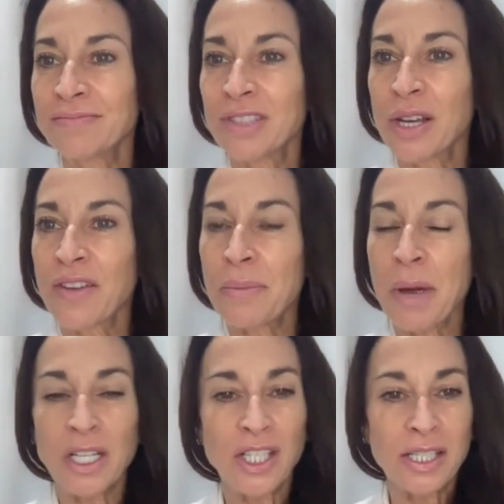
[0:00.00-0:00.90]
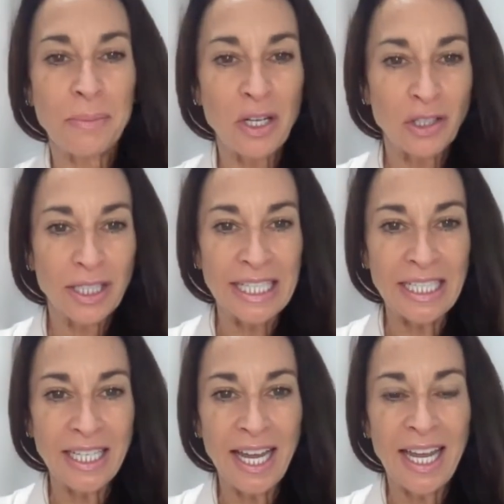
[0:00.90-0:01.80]
So I've come on just a bit
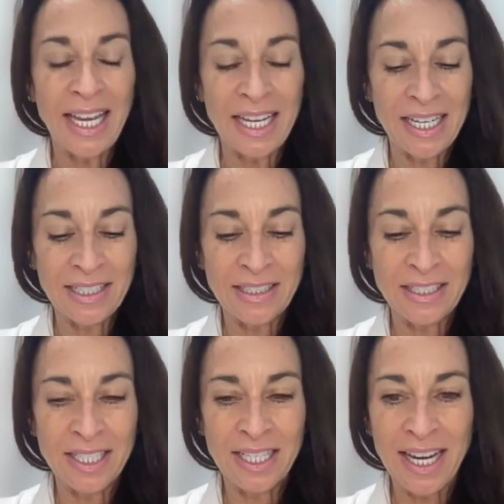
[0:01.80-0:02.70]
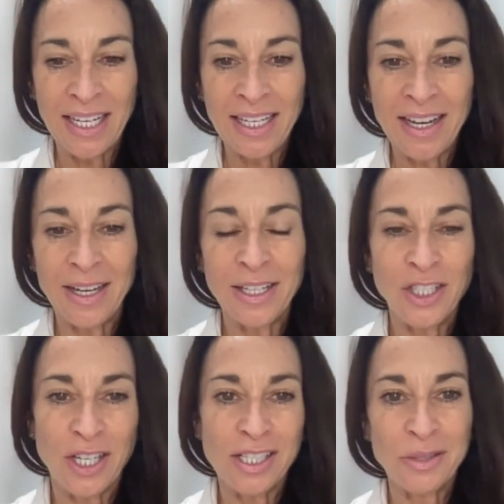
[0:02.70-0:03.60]
early. And today I
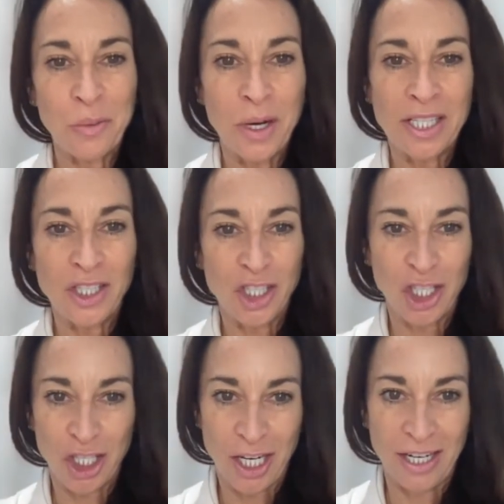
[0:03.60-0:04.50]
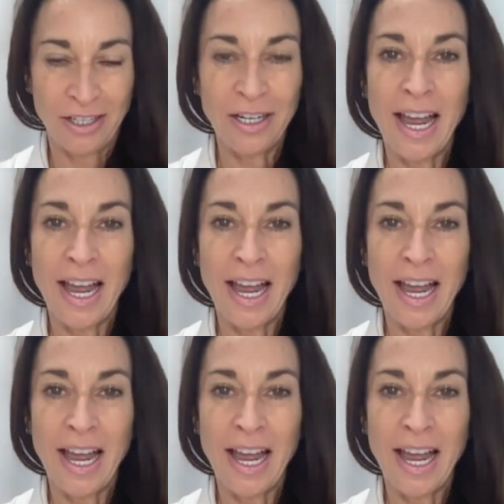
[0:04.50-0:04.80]
just wanted to share.